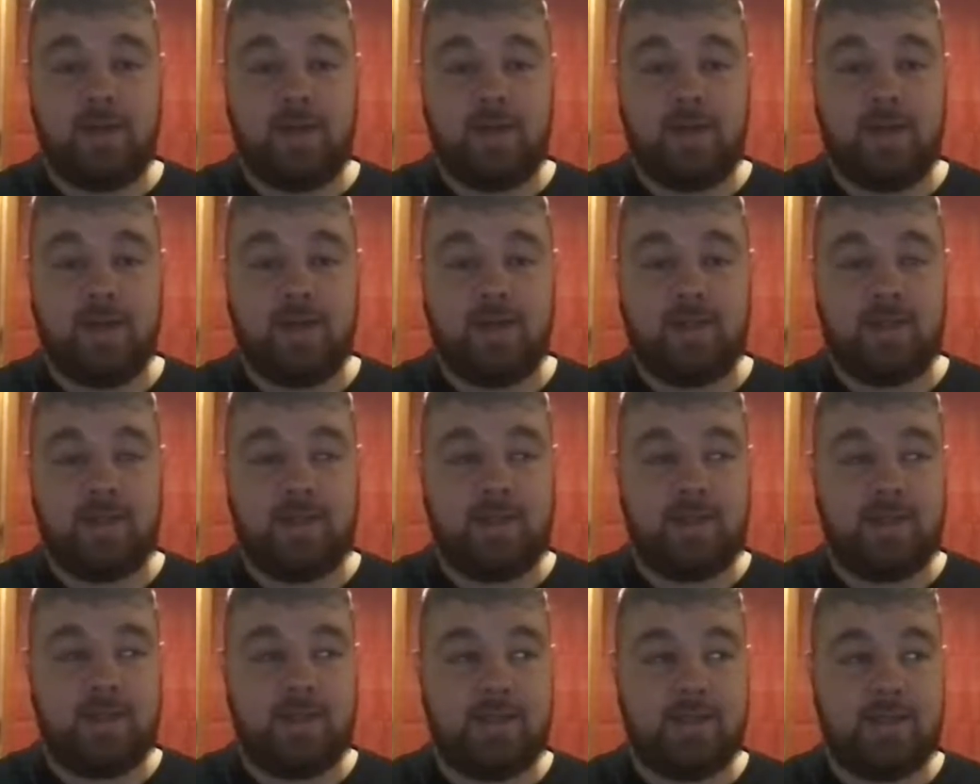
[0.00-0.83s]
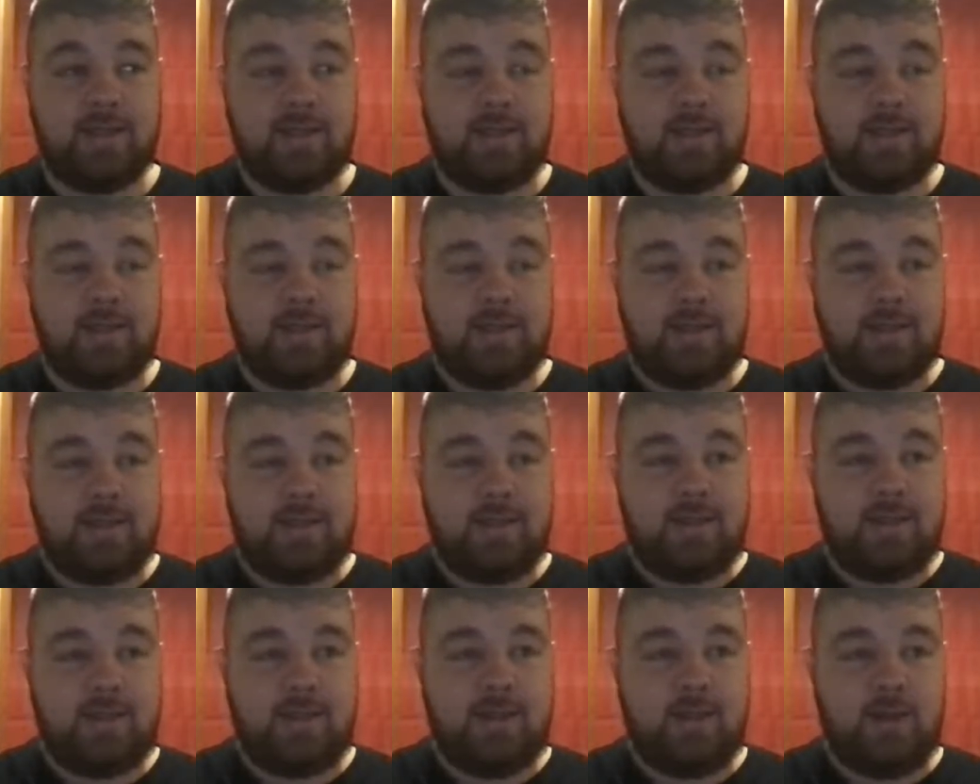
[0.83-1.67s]
And
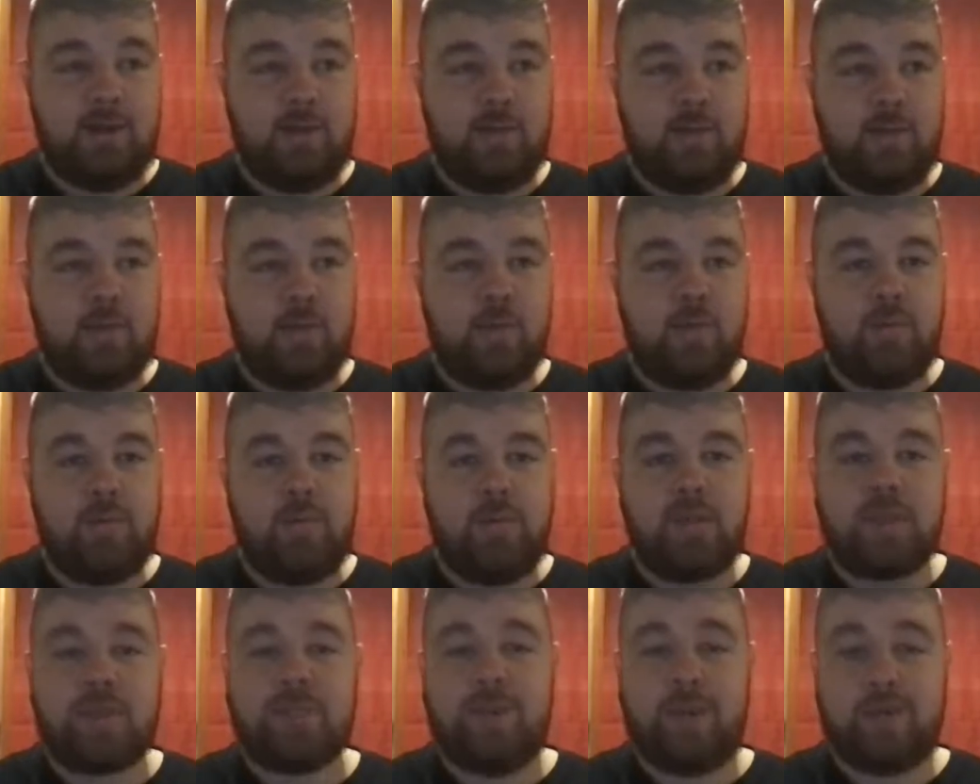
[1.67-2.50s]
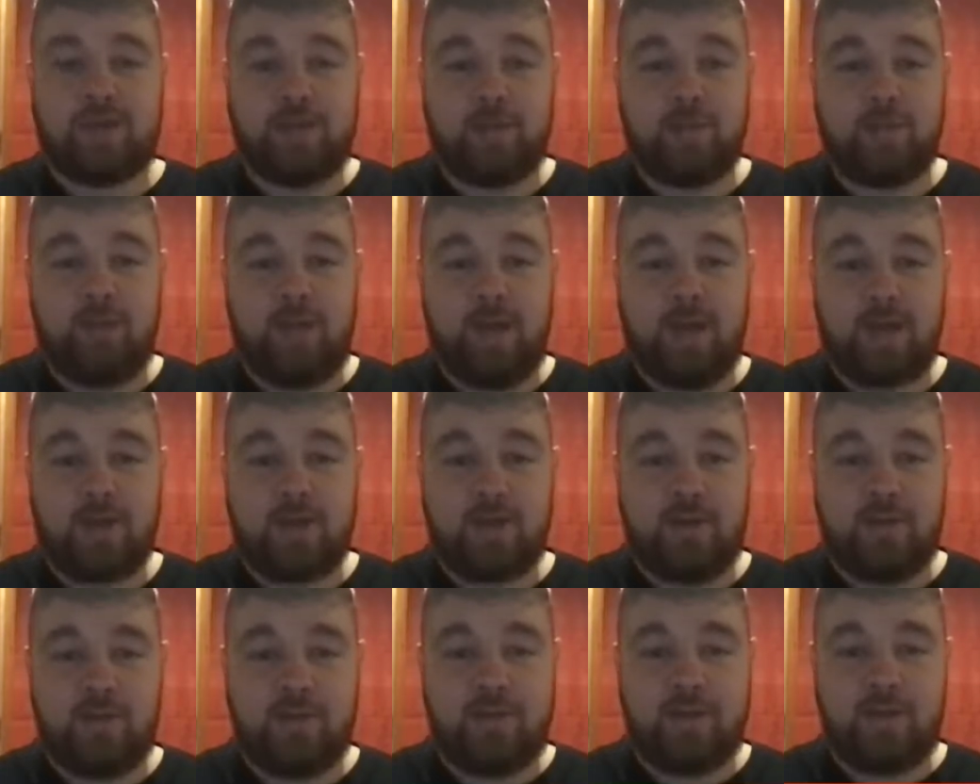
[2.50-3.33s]
we expect a reaction after